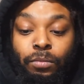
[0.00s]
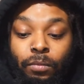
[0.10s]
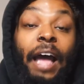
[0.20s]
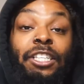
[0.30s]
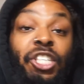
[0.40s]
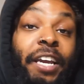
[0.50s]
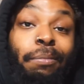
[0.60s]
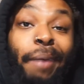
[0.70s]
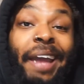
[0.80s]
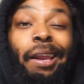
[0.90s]
I checked
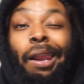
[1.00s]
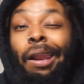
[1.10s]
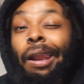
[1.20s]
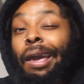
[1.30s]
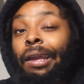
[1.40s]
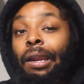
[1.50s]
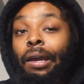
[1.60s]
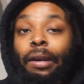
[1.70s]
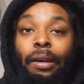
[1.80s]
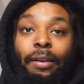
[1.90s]
back late
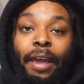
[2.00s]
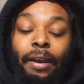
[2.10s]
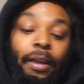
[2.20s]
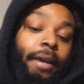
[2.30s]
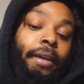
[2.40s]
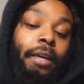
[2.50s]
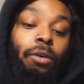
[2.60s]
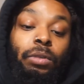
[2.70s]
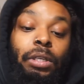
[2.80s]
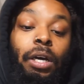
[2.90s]
that night. It
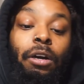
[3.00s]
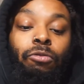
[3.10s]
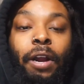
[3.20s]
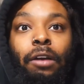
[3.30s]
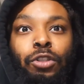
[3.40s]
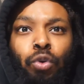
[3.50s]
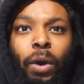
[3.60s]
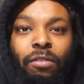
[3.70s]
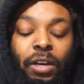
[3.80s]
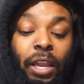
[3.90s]
was around
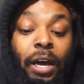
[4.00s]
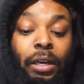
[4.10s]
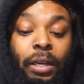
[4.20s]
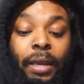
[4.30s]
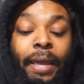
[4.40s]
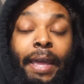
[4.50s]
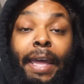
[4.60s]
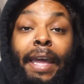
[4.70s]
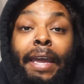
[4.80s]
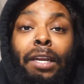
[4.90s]
12 o'clock.
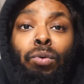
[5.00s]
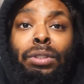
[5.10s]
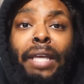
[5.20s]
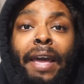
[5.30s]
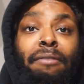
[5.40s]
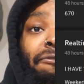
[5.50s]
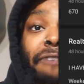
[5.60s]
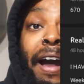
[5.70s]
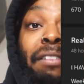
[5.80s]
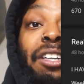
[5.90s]
and it was at
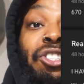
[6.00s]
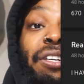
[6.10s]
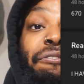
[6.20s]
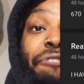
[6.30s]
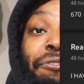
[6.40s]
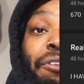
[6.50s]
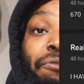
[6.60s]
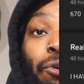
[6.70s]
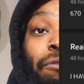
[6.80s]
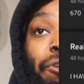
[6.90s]

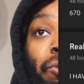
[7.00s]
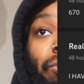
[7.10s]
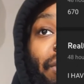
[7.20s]
554 views.